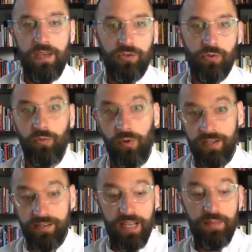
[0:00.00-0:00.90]
So in one
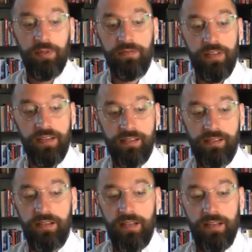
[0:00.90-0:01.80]
example of
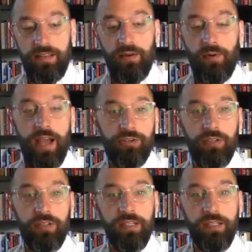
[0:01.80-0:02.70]
this, they were
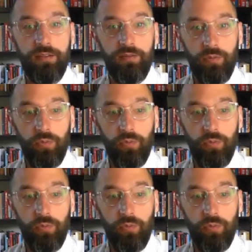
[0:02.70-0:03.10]
actually